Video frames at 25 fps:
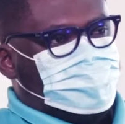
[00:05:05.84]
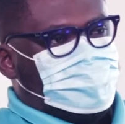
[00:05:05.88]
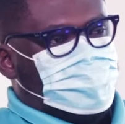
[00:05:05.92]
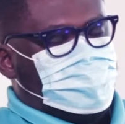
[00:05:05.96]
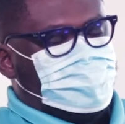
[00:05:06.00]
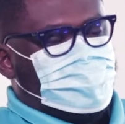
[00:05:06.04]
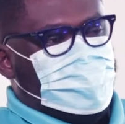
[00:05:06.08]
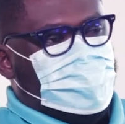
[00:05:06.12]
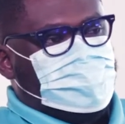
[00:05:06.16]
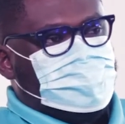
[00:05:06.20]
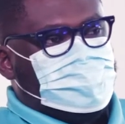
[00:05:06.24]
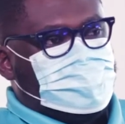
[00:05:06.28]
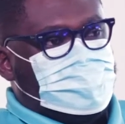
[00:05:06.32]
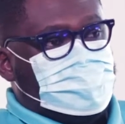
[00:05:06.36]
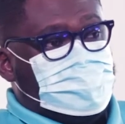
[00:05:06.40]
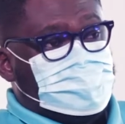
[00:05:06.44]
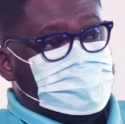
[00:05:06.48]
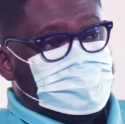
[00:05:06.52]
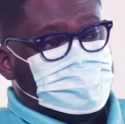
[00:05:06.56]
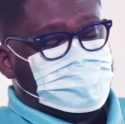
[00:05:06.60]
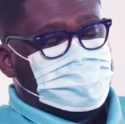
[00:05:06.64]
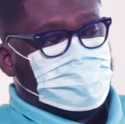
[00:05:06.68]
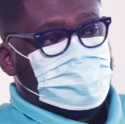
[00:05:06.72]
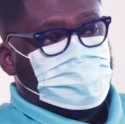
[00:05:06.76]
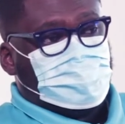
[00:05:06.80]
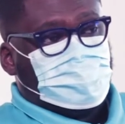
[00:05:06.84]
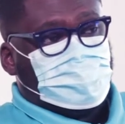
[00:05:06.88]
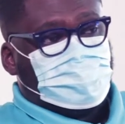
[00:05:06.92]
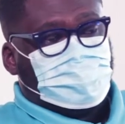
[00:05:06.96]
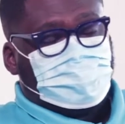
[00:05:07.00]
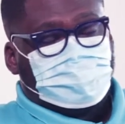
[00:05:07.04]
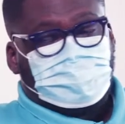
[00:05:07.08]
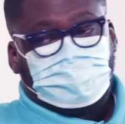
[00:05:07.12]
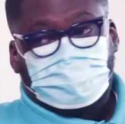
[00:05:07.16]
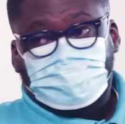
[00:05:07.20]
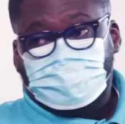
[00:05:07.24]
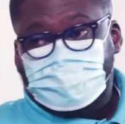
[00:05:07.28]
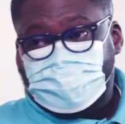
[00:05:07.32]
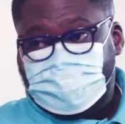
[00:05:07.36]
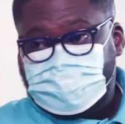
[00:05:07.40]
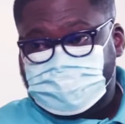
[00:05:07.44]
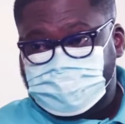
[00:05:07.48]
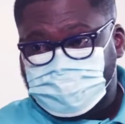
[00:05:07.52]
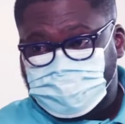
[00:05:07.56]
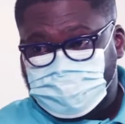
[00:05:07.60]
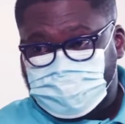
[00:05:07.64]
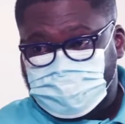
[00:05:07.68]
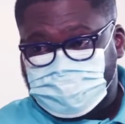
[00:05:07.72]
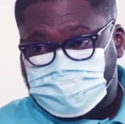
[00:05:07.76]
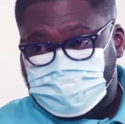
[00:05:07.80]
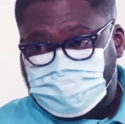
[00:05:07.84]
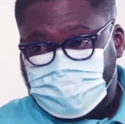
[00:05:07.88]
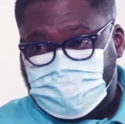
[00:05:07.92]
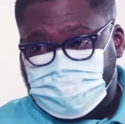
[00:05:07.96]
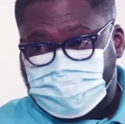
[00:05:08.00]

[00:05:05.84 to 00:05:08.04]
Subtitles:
provided us with your 3 months most